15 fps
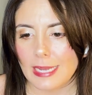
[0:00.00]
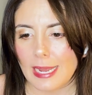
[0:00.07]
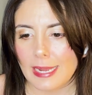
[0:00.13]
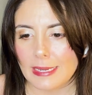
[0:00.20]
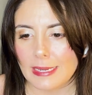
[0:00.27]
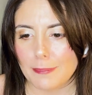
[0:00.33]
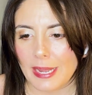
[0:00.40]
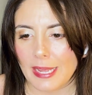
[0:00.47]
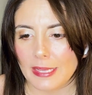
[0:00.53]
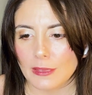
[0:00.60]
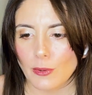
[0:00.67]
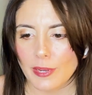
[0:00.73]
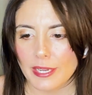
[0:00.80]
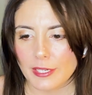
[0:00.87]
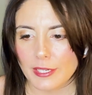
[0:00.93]
guided by
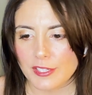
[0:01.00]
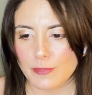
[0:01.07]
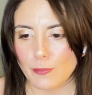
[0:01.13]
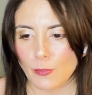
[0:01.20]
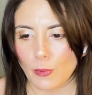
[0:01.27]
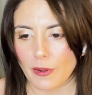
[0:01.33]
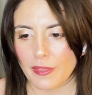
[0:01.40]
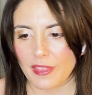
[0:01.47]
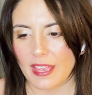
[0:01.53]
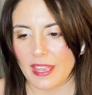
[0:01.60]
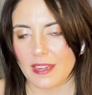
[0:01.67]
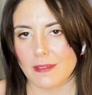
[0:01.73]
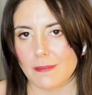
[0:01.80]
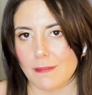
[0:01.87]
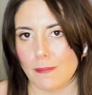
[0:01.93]
lawyers more
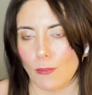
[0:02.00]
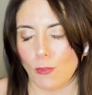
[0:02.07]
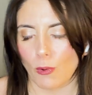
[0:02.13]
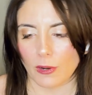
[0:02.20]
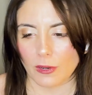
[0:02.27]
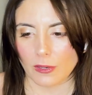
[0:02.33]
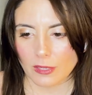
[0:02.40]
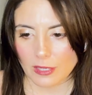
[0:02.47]
than moral